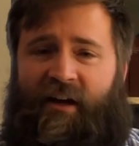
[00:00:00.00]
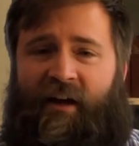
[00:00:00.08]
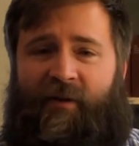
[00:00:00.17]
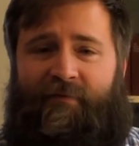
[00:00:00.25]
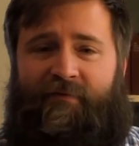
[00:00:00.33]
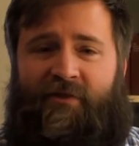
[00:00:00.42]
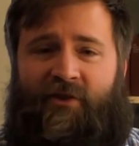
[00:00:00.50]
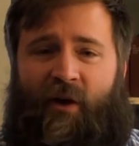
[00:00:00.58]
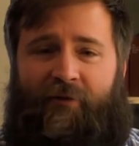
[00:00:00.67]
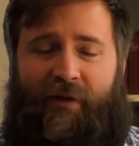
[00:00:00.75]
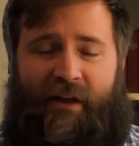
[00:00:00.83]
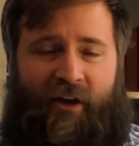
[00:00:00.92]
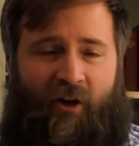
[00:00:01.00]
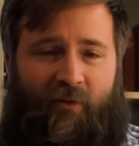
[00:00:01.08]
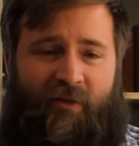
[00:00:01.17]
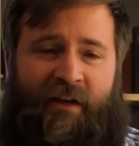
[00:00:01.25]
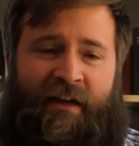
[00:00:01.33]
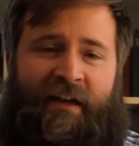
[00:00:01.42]
So I really
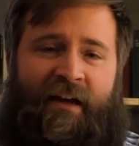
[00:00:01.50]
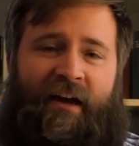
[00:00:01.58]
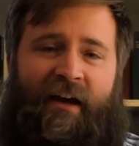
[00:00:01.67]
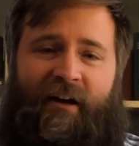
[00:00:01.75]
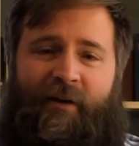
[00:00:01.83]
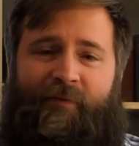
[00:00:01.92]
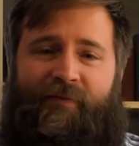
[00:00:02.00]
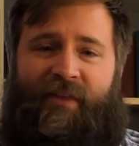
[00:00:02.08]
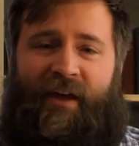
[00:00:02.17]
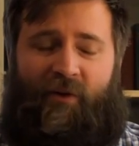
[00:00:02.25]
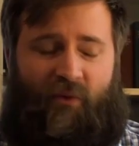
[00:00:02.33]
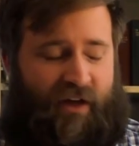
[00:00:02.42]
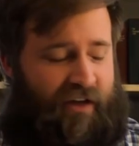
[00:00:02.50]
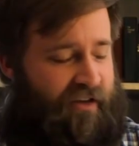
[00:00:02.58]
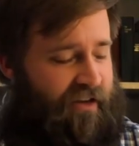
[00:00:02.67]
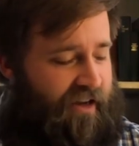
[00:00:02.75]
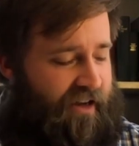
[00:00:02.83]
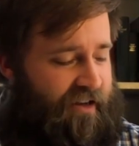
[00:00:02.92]
hope that
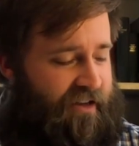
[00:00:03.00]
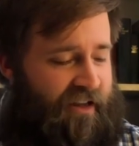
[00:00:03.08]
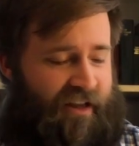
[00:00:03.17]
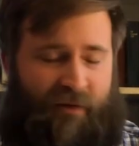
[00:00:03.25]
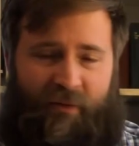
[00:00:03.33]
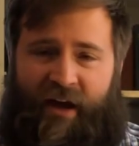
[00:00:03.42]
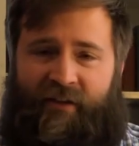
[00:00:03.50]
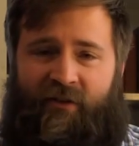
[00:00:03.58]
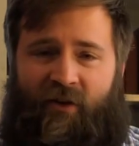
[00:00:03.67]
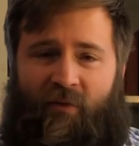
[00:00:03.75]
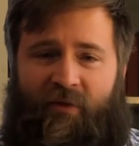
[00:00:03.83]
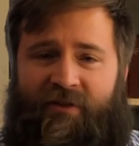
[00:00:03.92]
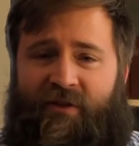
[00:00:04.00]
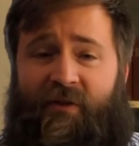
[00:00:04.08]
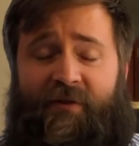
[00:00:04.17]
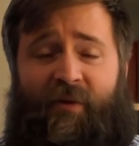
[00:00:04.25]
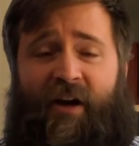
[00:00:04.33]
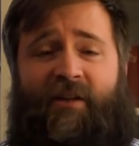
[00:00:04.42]
we can get back to normal as soon
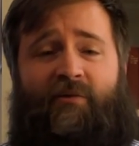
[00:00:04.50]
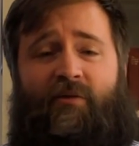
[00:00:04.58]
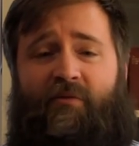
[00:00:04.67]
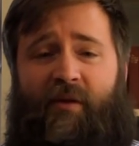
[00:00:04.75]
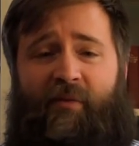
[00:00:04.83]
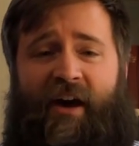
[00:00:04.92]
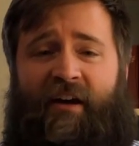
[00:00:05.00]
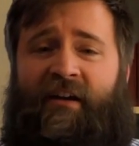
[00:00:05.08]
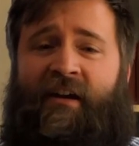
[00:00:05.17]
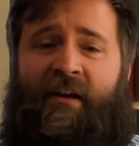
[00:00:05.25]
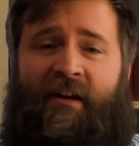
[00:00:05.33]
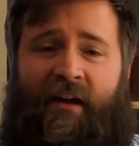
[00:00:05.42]
as possible and be back